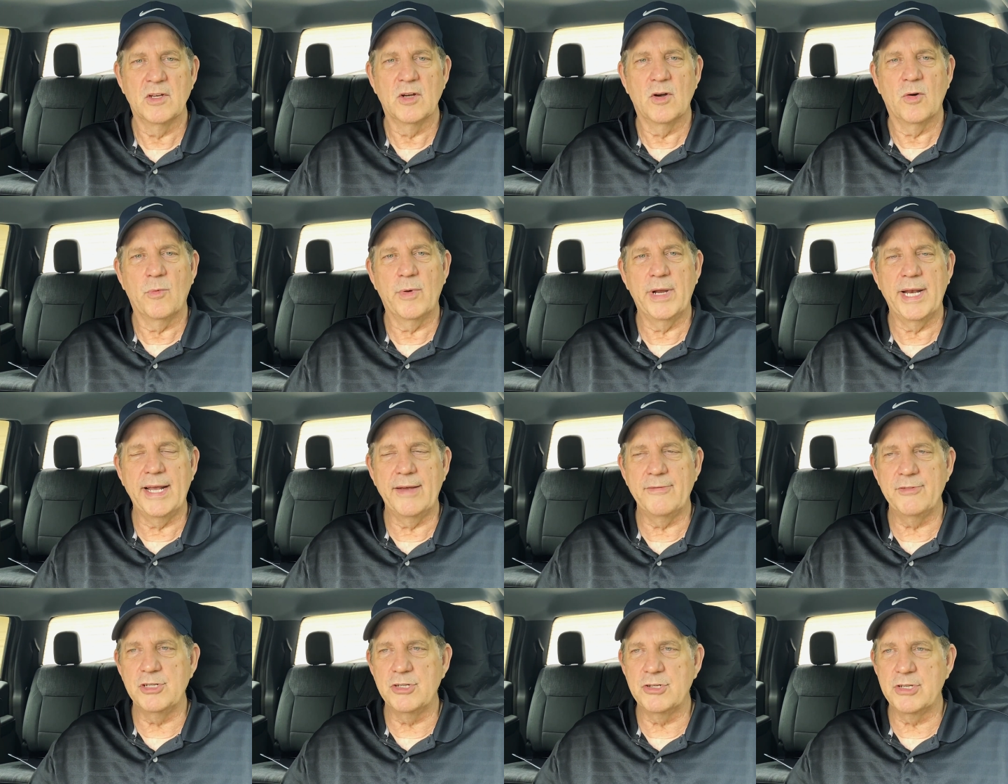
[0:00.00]

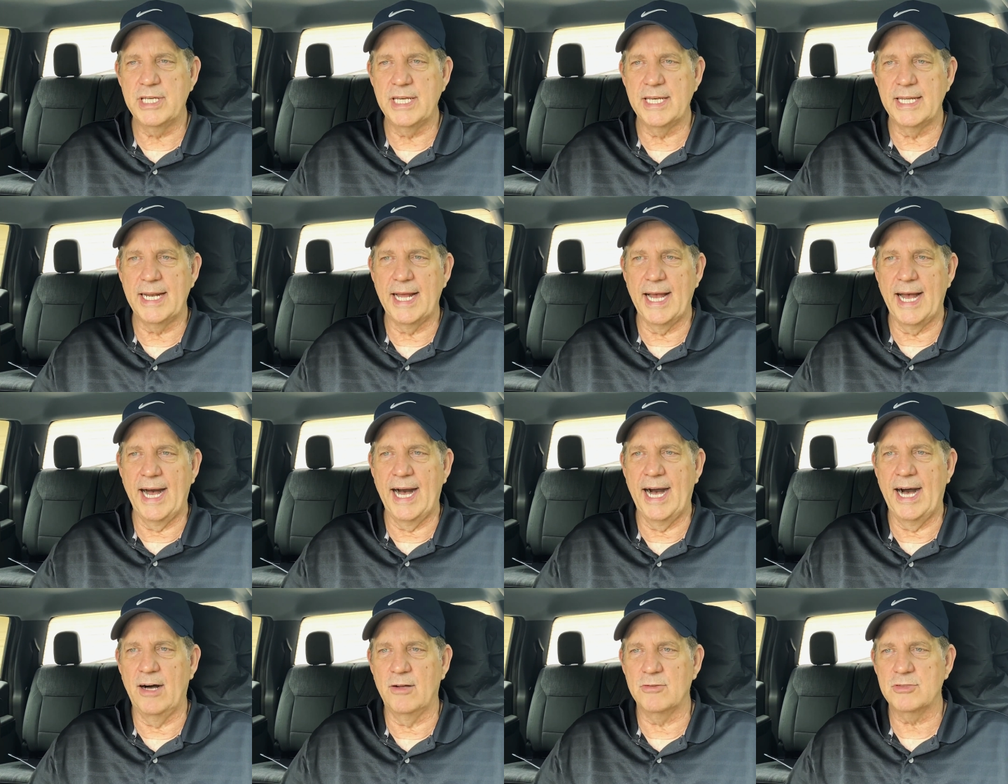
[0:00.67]
Whenever you get
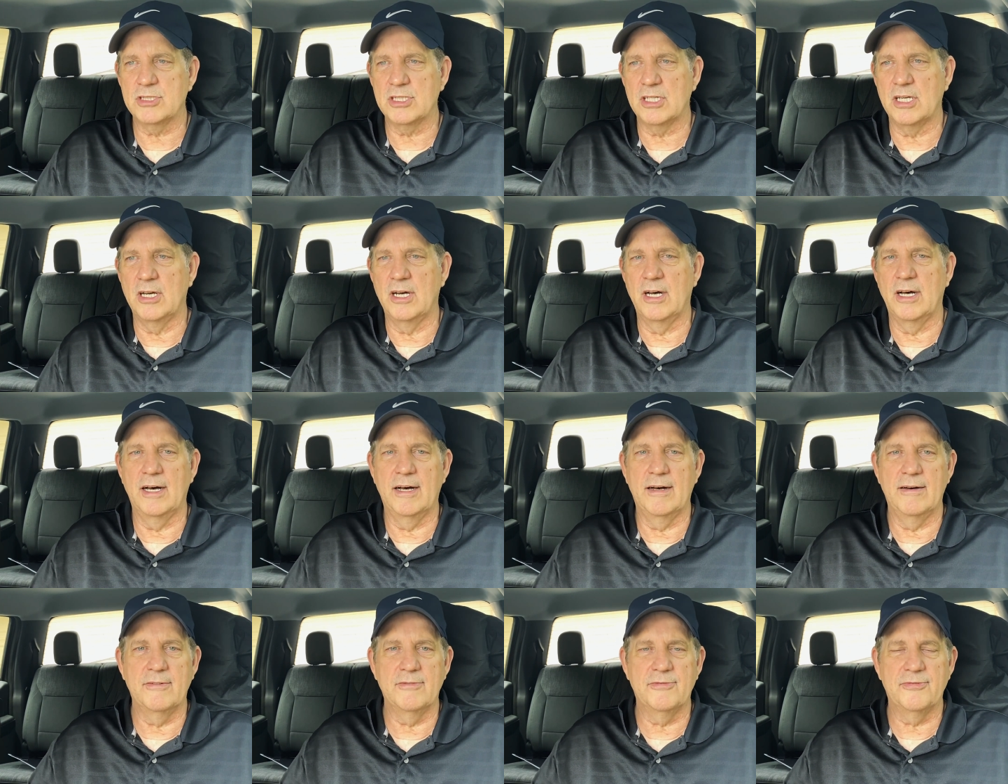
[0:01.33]
out
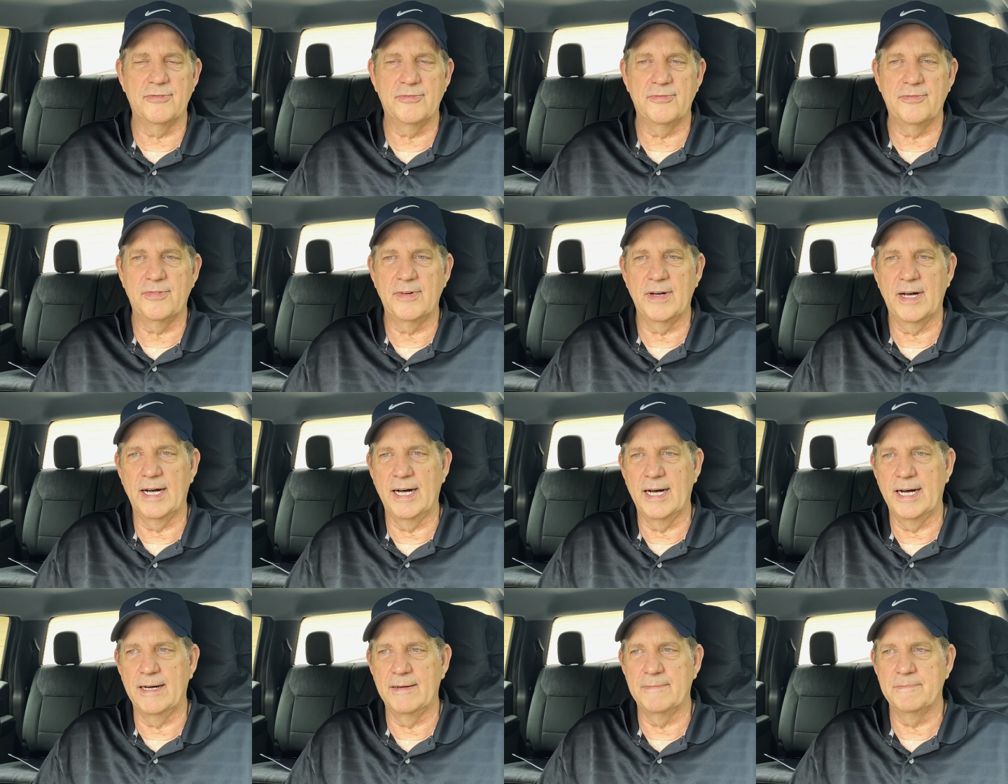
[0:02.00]
of
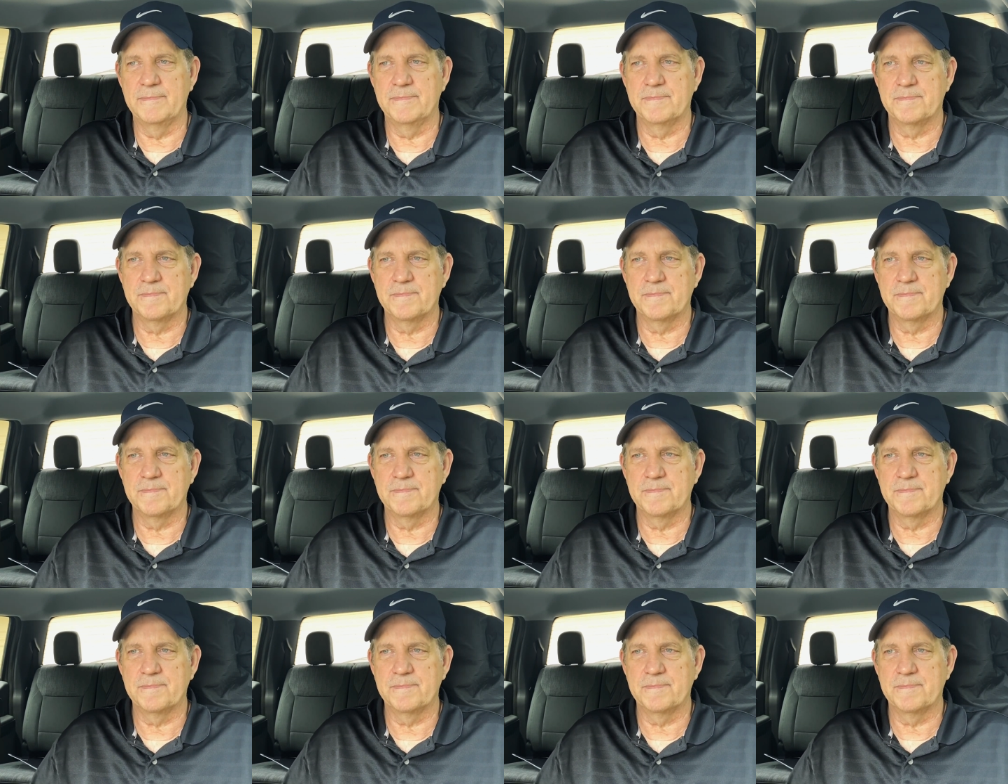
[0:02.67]
the